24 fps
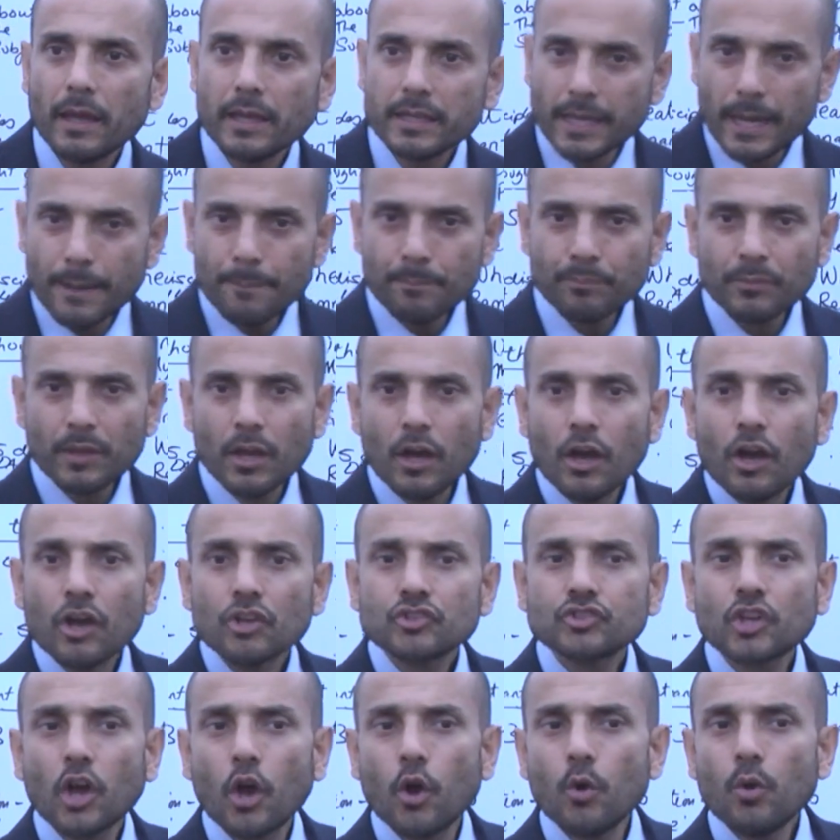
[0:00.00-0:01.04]
Yep.
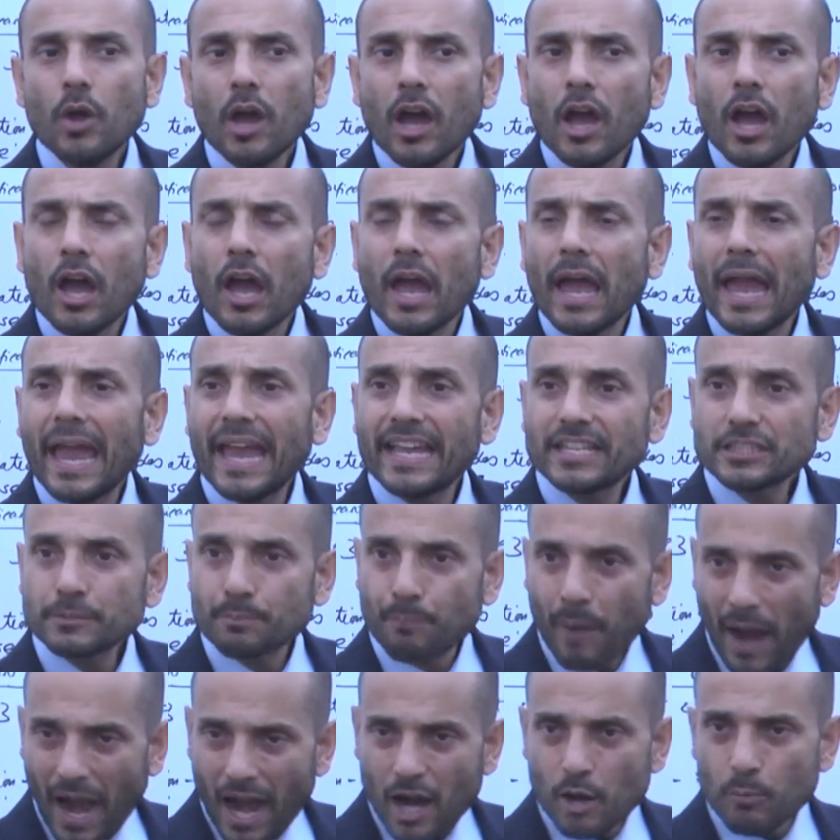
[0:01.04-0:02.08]
So it's
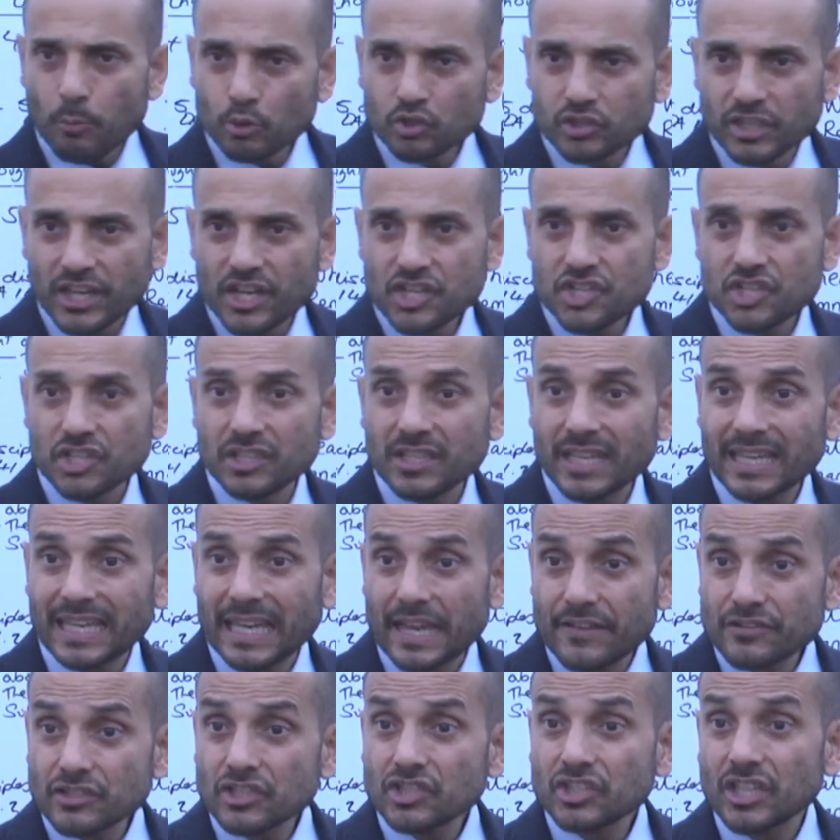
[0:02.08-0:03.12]
parable teaching that
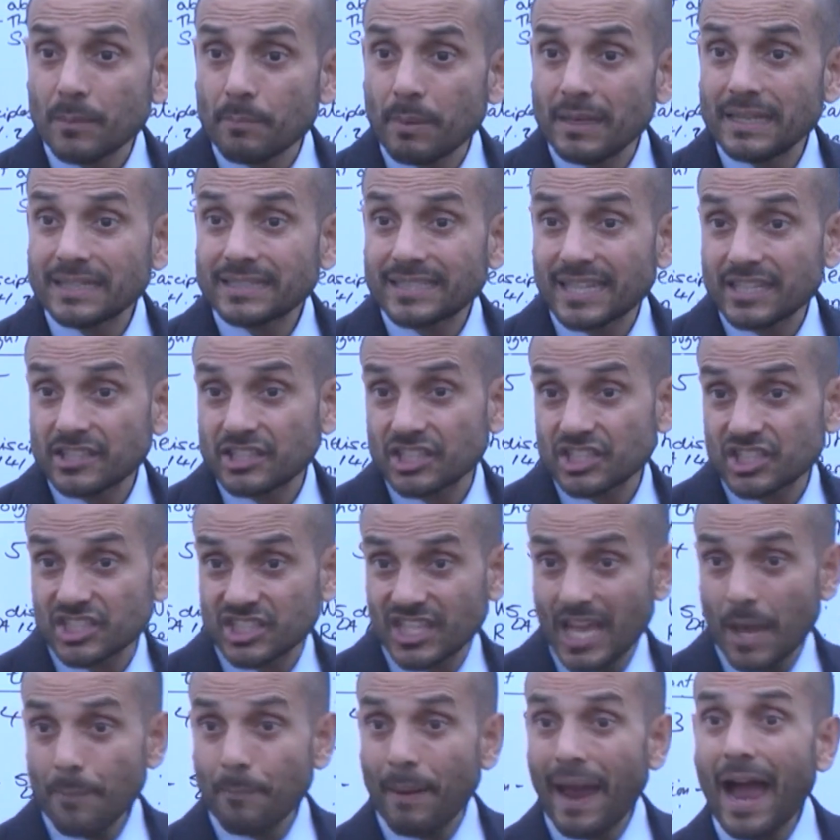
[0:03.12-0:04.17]
gives us the ability to
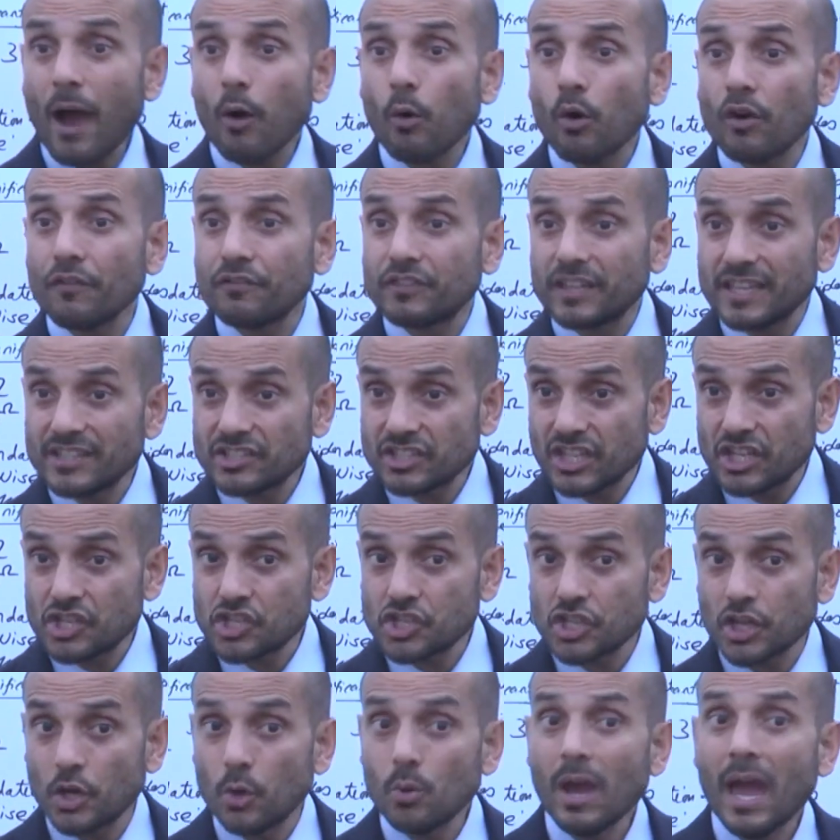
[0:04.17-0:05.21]
step out of this
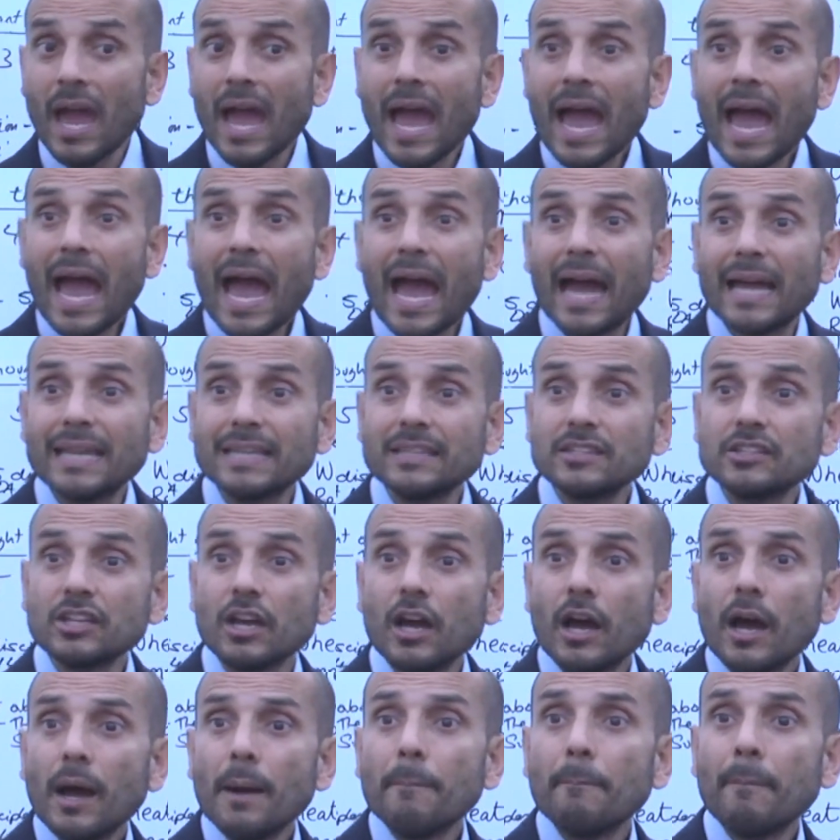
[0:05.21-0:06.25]
issue and
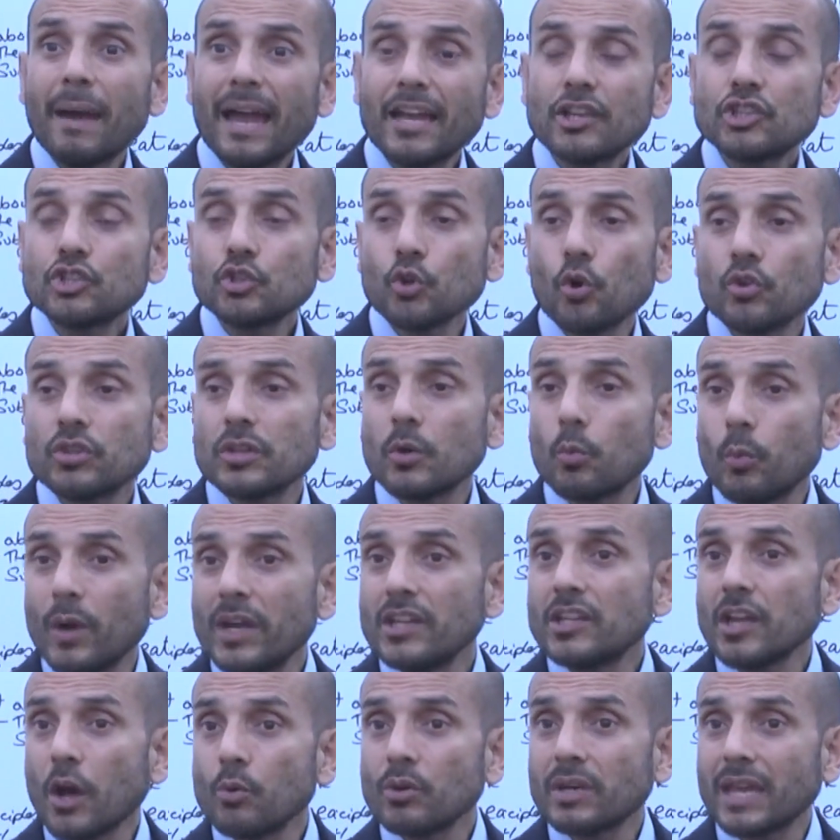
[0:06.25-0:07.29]
make sure that
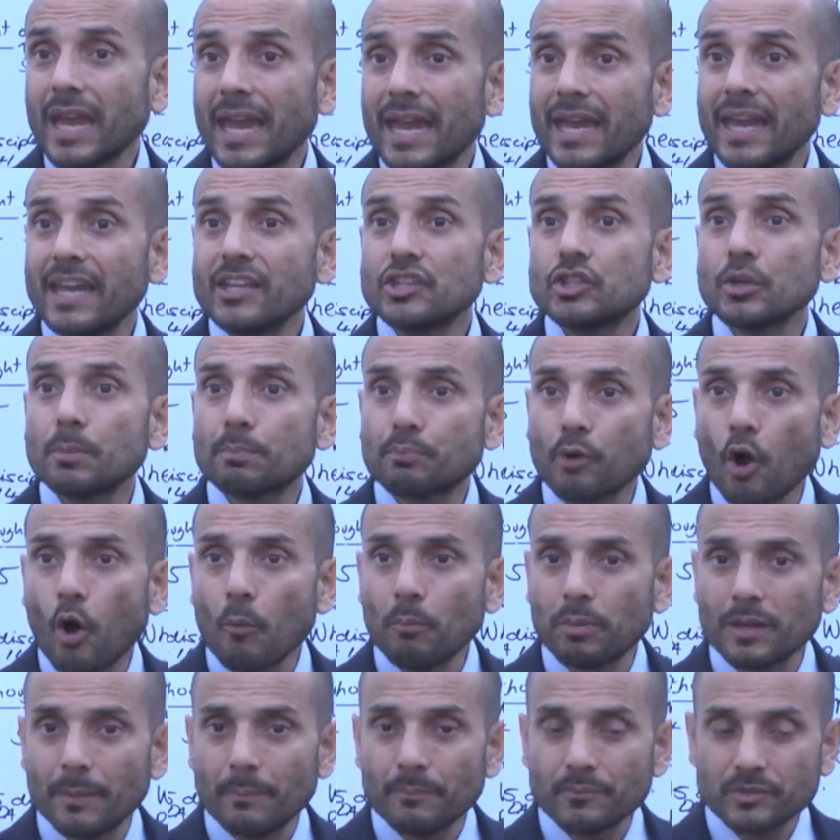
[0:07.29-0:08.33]
we don't get into
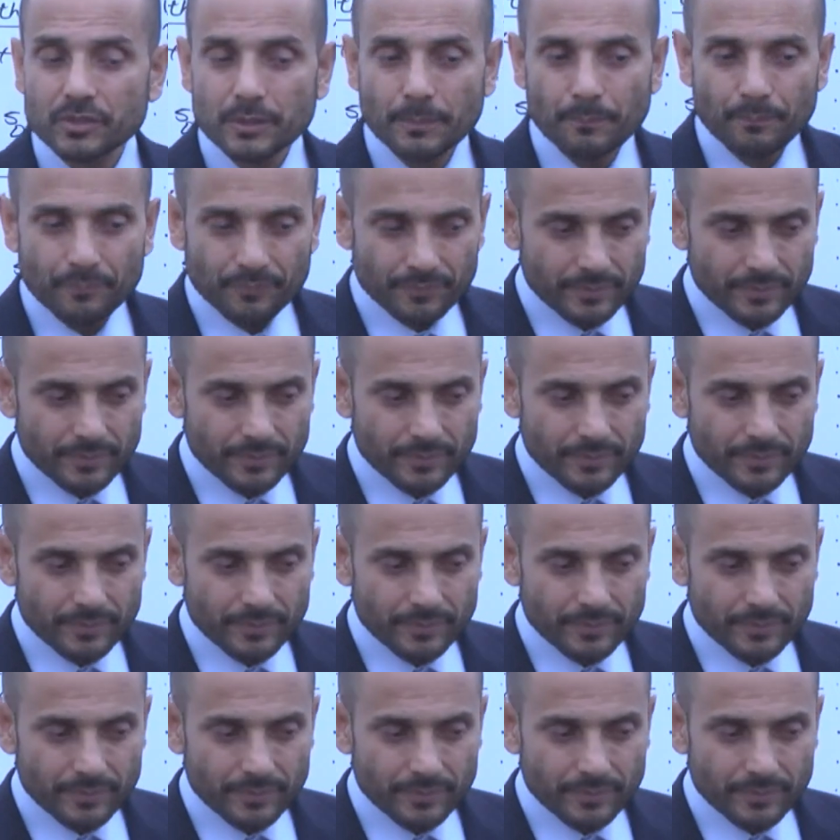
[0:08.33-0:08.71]
problems.